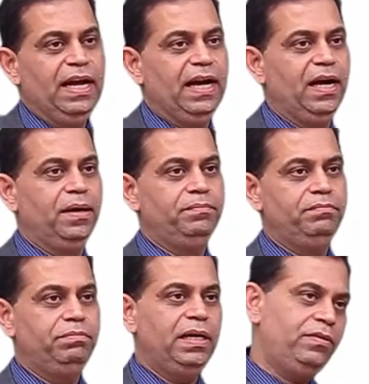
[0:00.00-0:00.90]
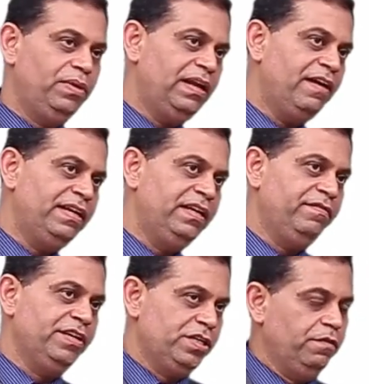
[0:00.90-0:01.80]
But we'll have an
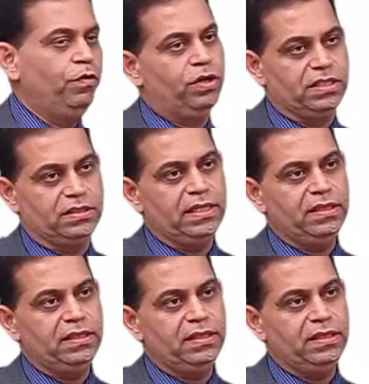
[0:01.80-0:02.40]
interventional focus.